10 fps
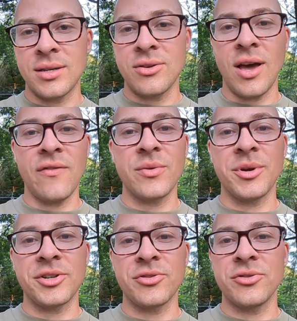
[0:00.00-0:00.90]
You have to
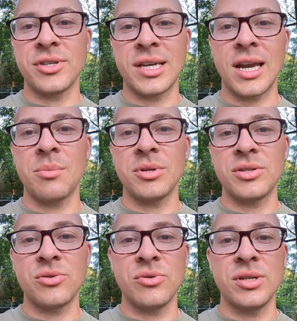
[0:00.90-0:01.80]
make sure you sign up as
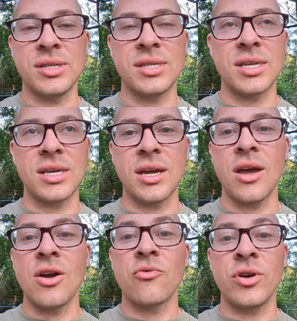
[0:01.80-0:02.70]
soon as the
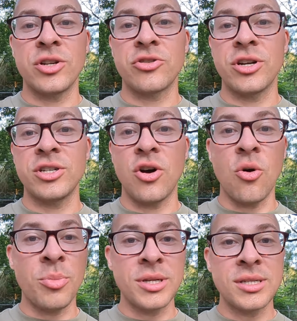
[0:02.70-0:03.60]
registration
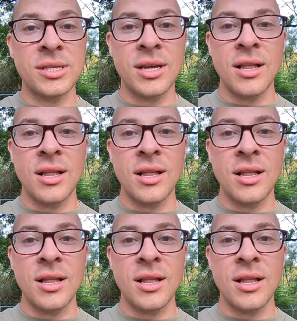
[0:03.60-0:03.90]
opens